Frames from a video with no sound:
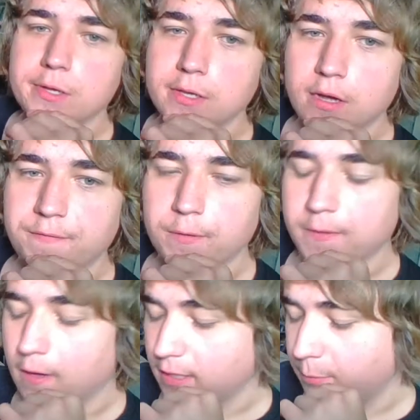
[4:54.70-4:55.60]
a few
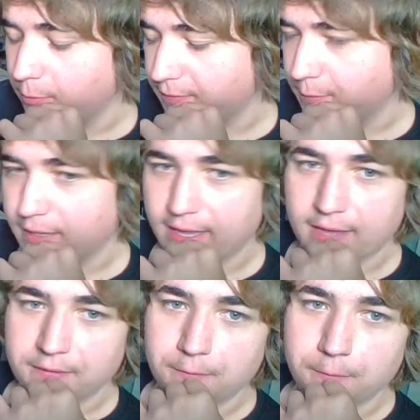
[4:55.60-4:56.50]
talking points I want to get
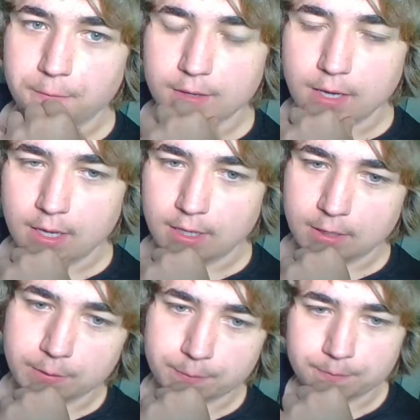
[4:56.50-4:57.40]
to.
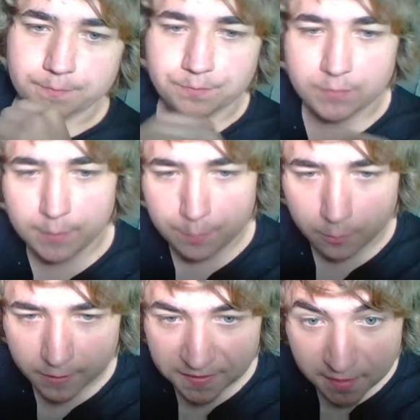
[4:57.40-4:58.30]
Let me
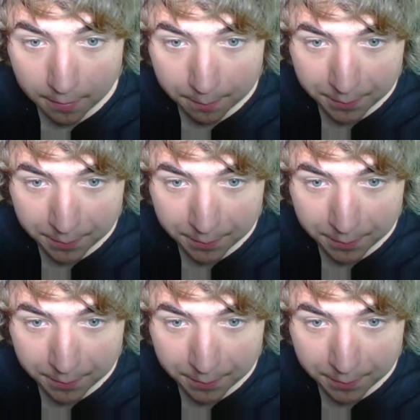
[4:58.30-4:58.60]
pull this up,